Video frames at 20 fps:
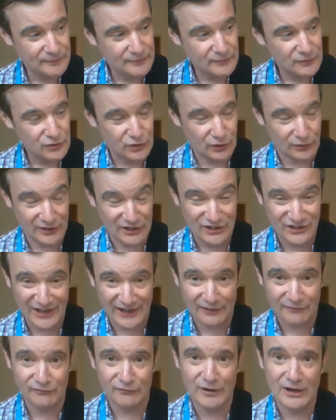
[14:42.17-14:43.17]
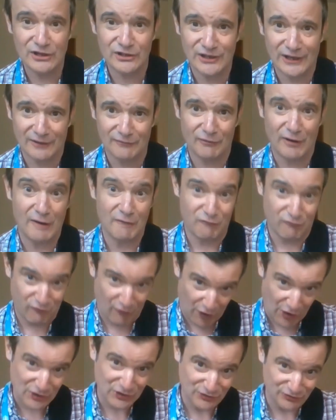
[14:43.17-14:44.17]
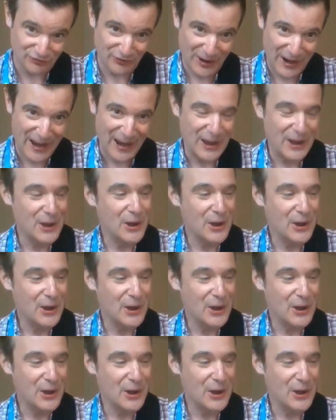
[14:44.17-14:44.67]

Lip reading: 2nd fret, 2nd fret, 1st fret